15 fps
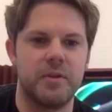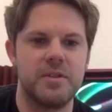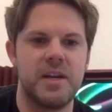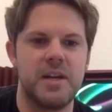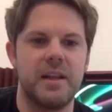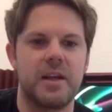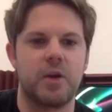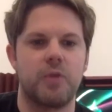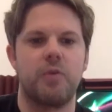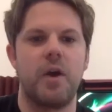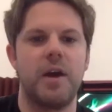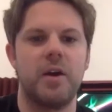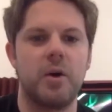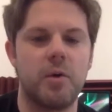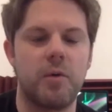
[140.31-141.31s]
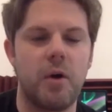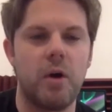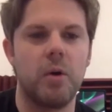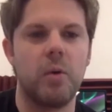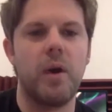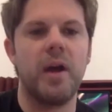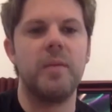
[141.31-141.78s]
There's not like a right or a
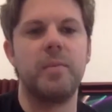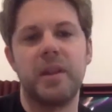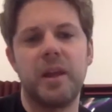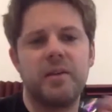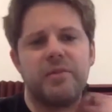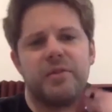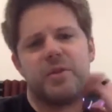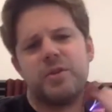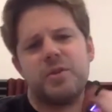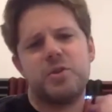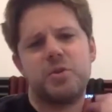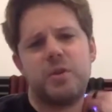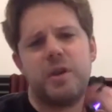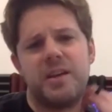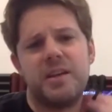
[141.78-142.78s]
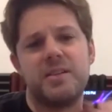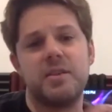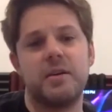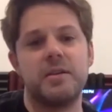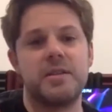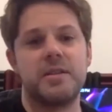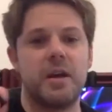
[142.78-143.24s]
wrong way, but like for the shreddy
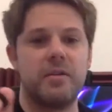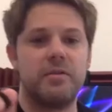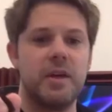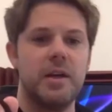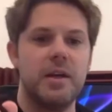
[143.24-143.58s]
guitar stuff,